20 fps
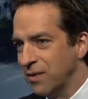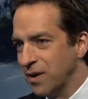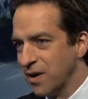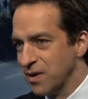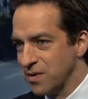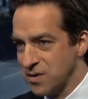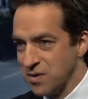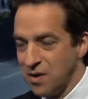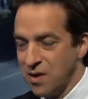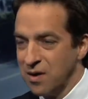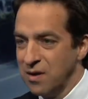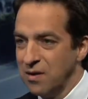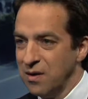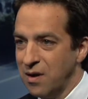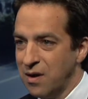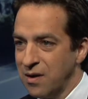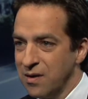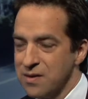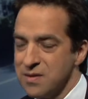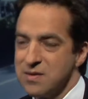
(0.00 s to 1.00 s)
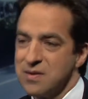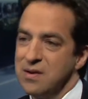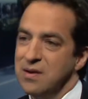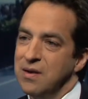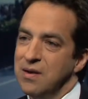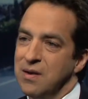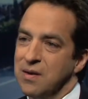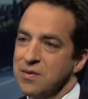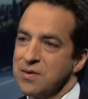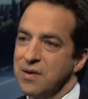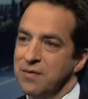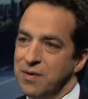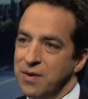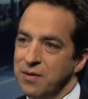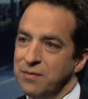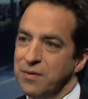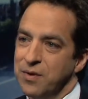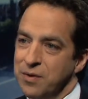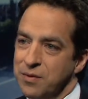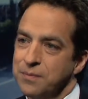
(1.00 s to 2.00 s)
that I saw in a lot of the CEOs I've
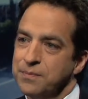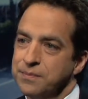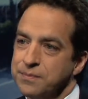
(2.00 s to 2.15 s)
interviewed.